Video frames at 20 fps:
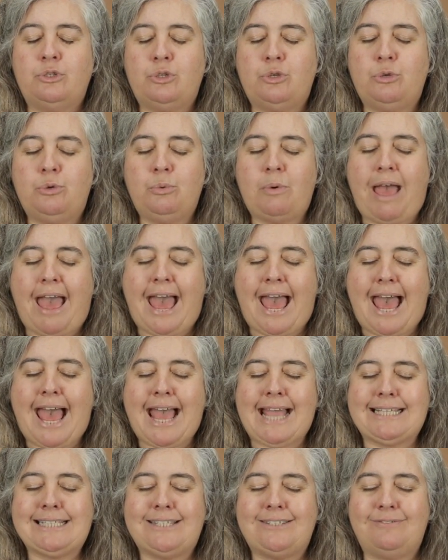to
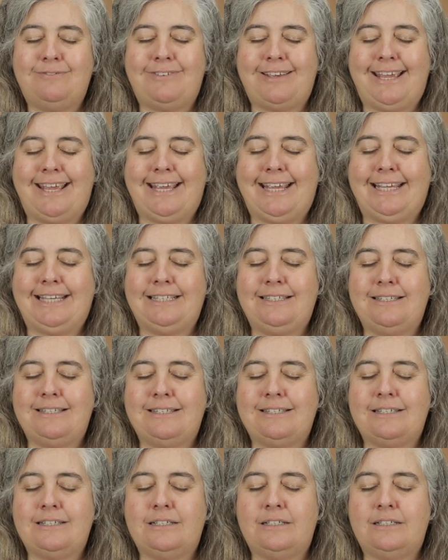activate